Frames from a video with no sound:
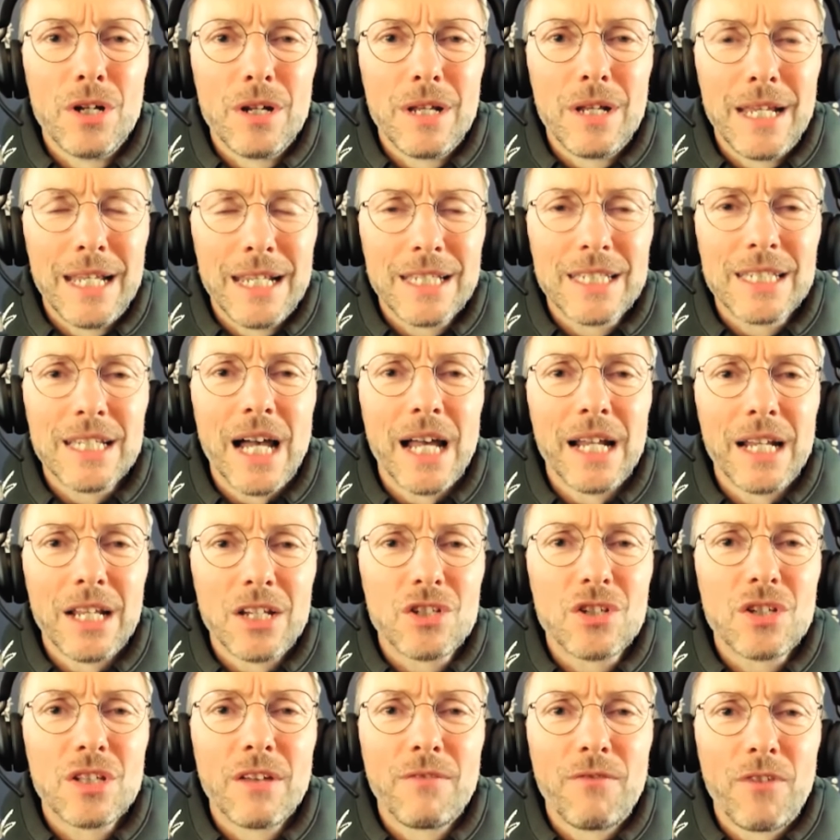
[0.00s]
insight
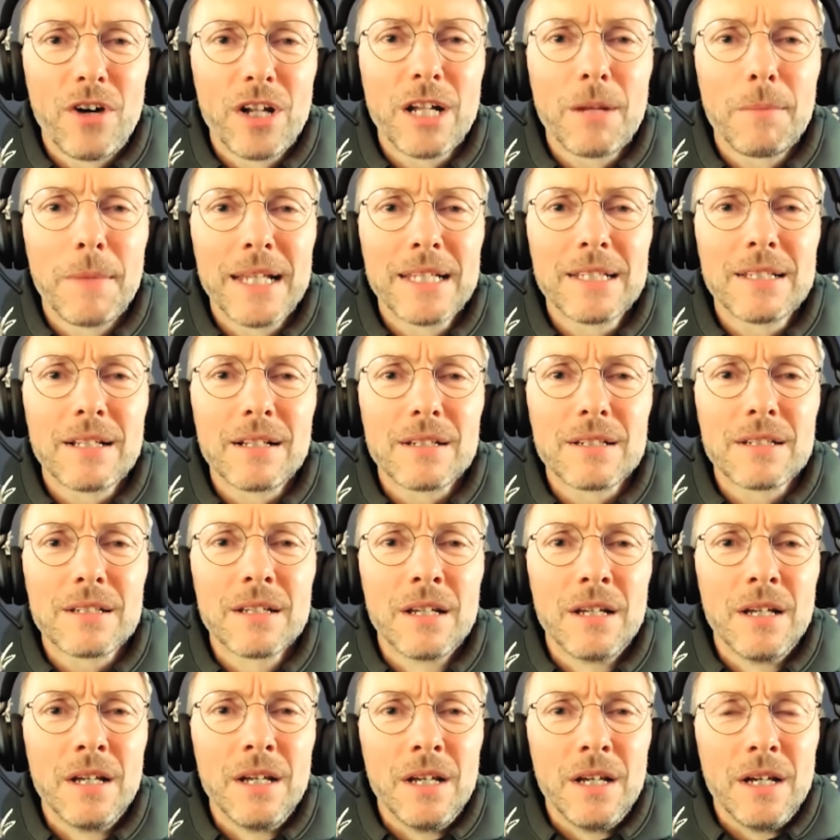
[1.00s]
into the fundamentals.
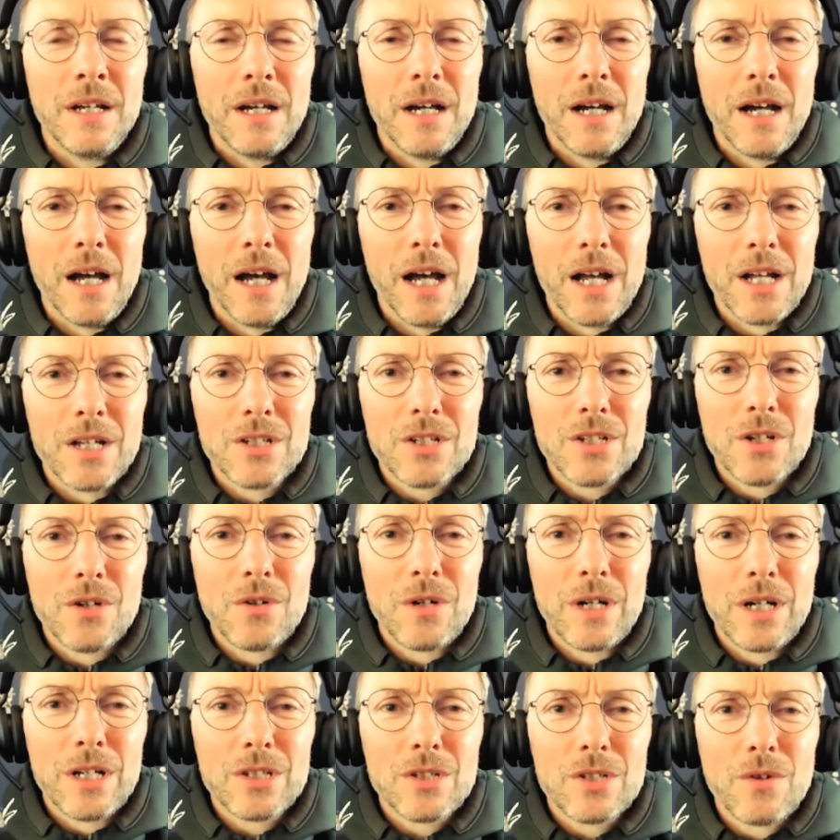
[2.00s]

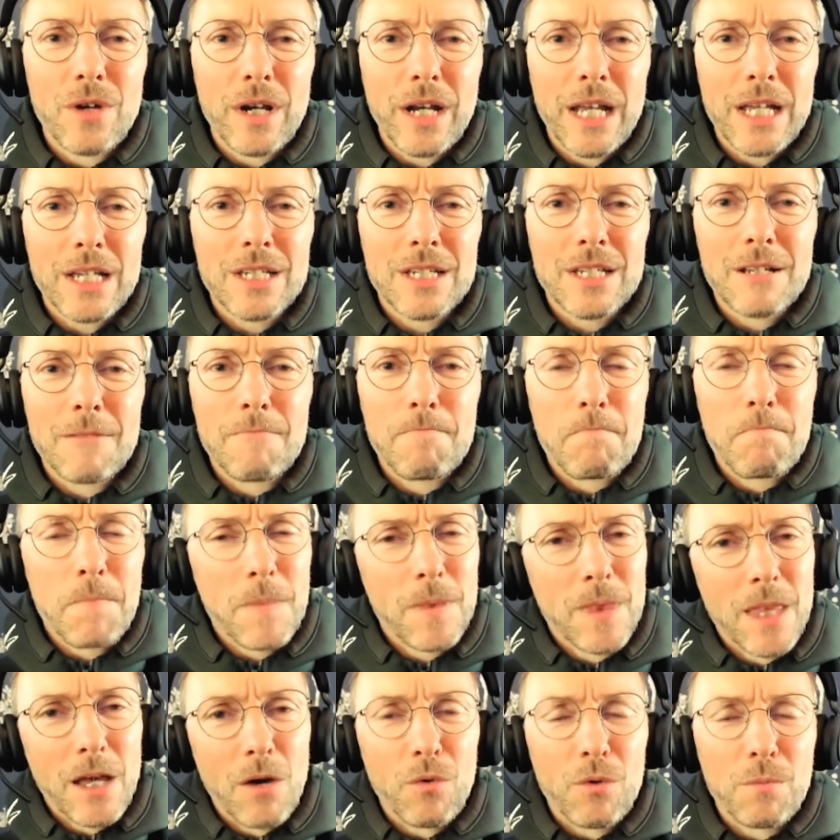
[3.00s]
So I guess
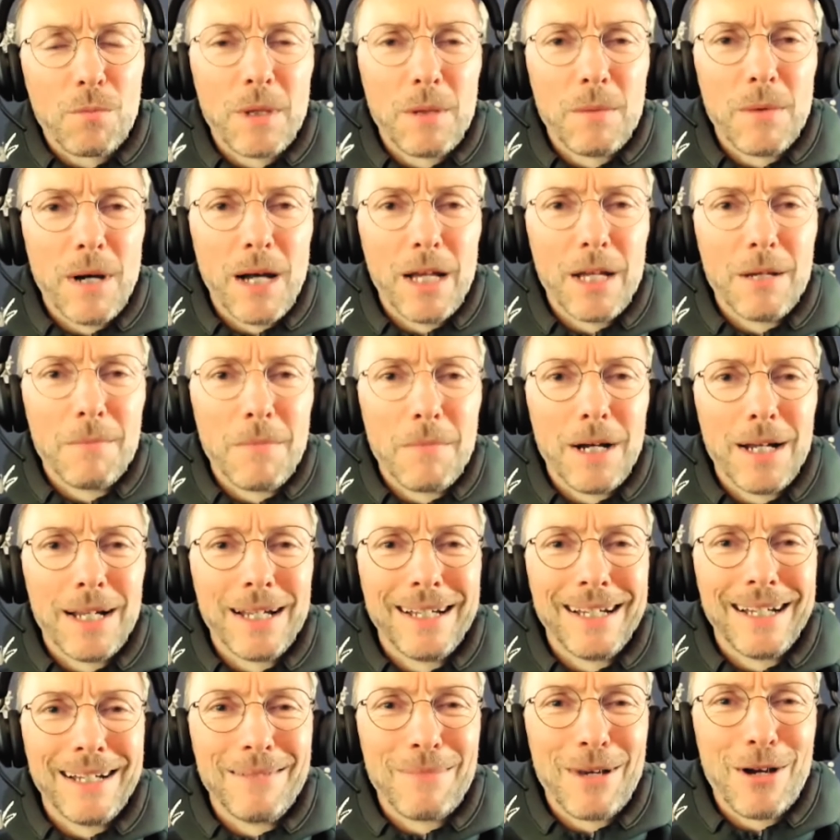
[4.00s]
that would be
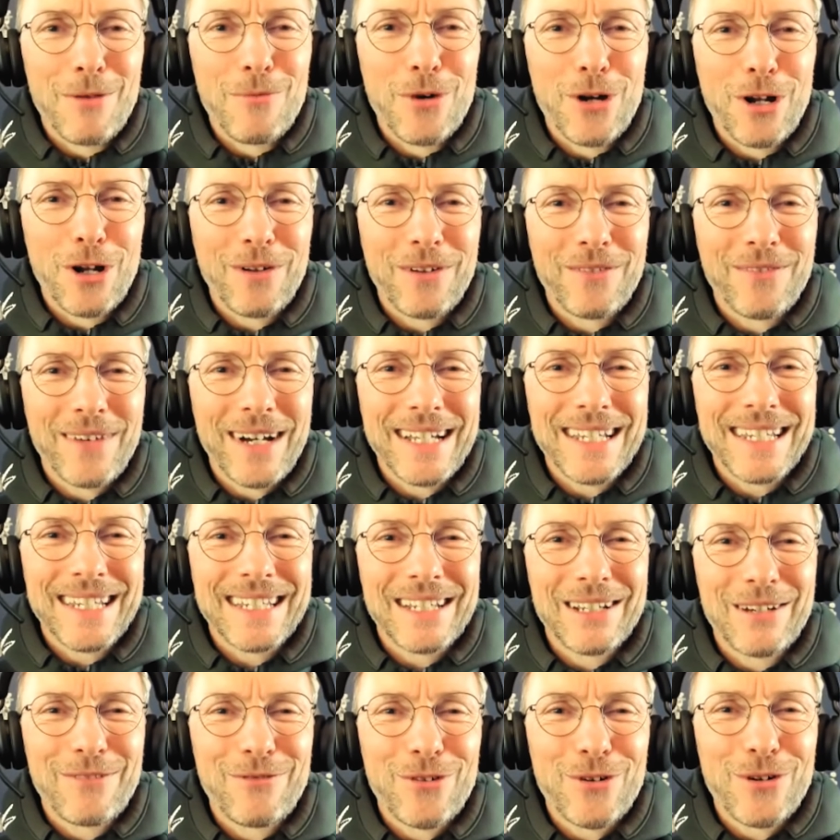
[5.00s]
my word of
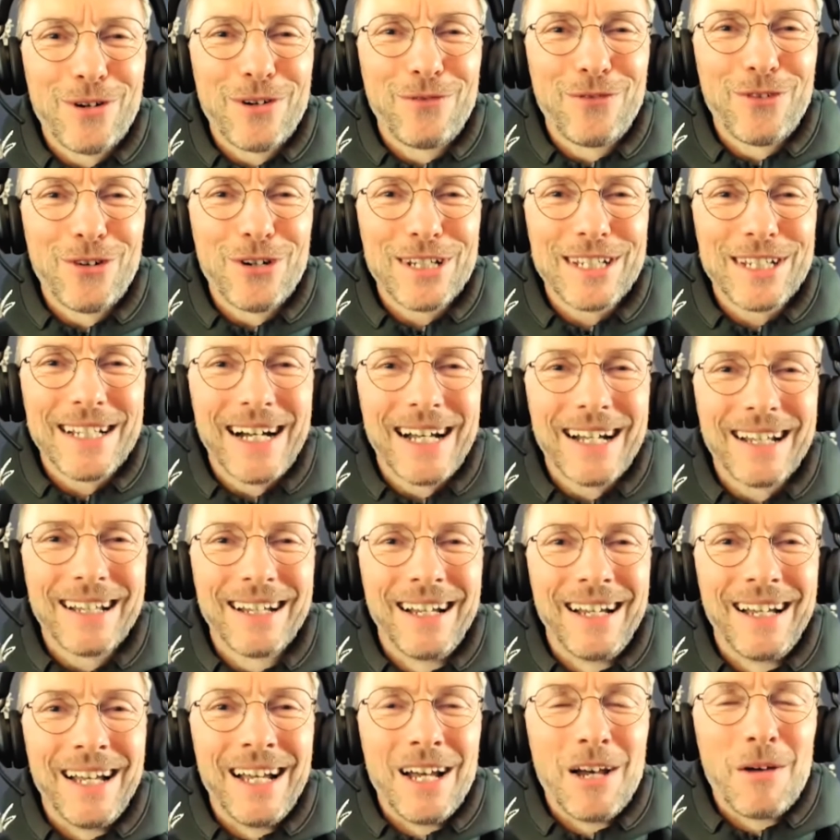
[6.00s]
advice for a
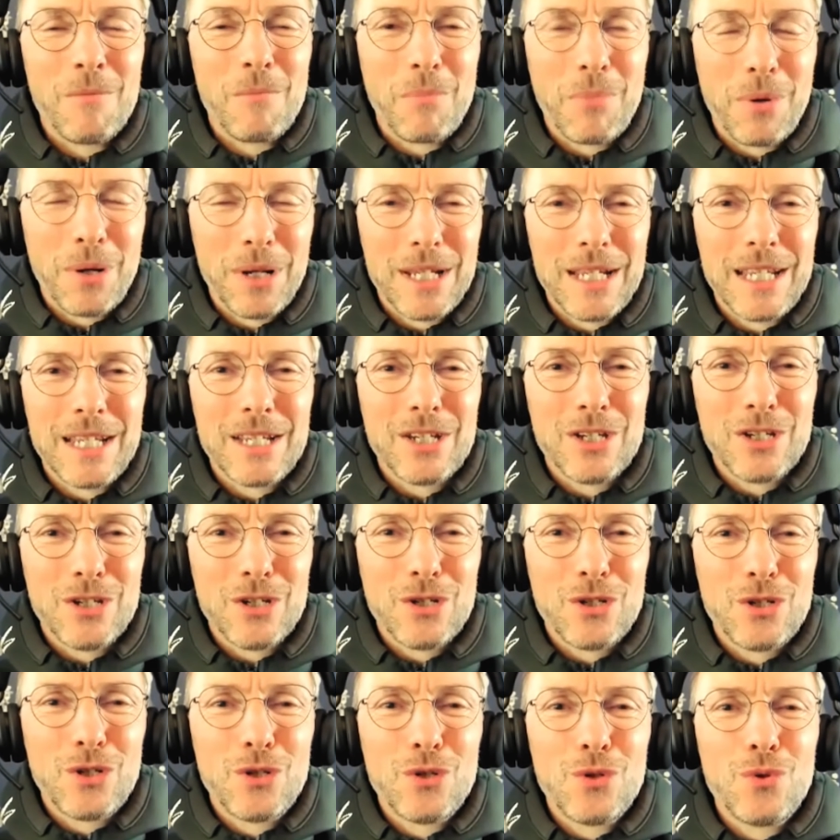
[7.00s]
starter.
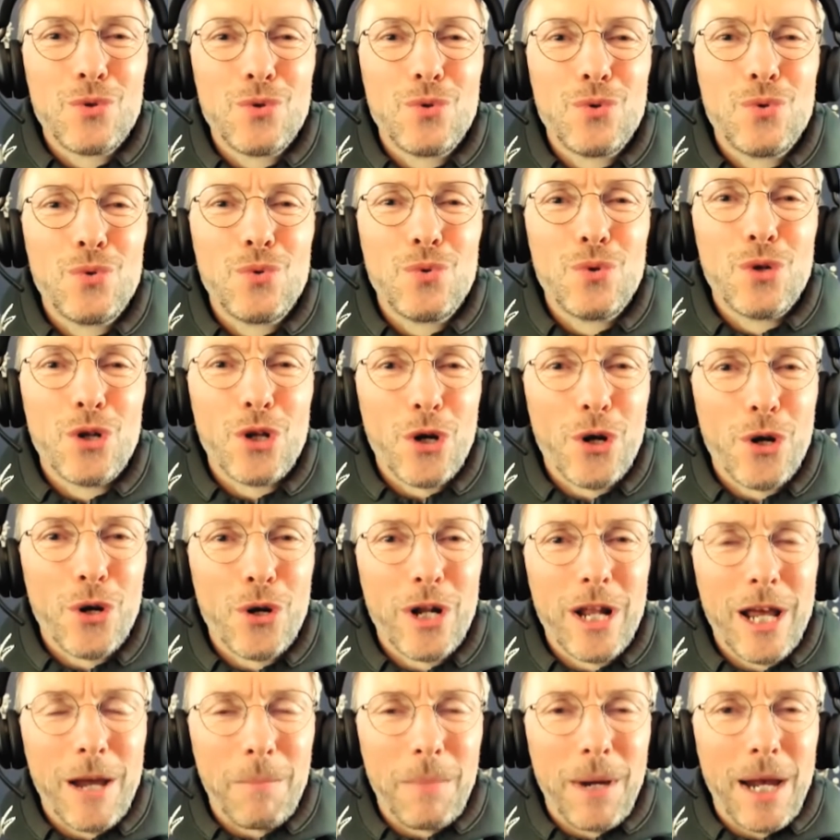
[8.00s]
Please do
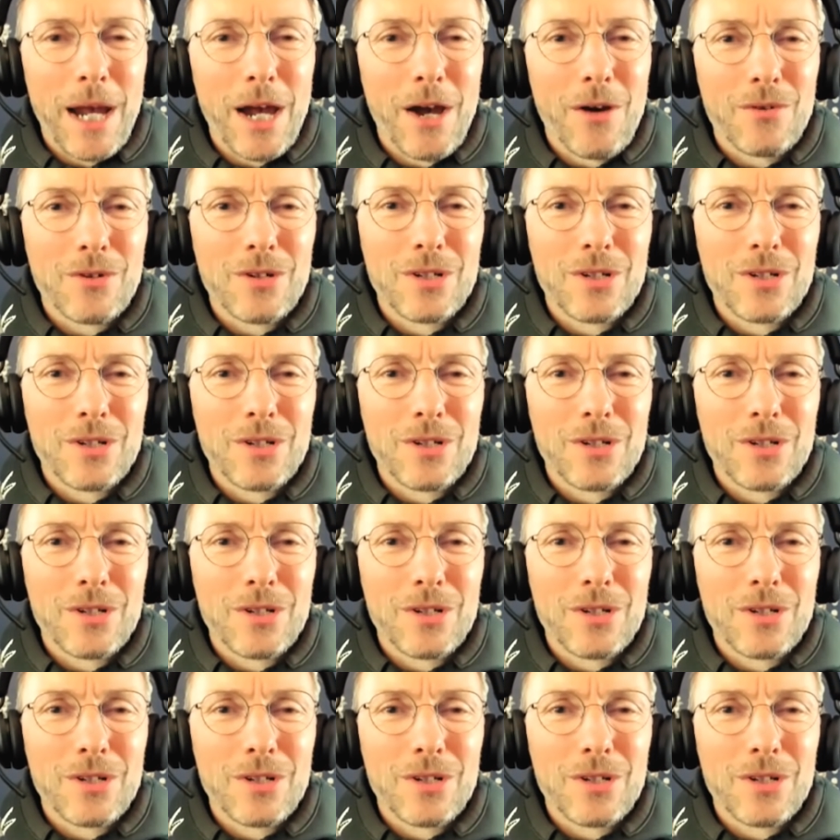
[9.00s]
learn about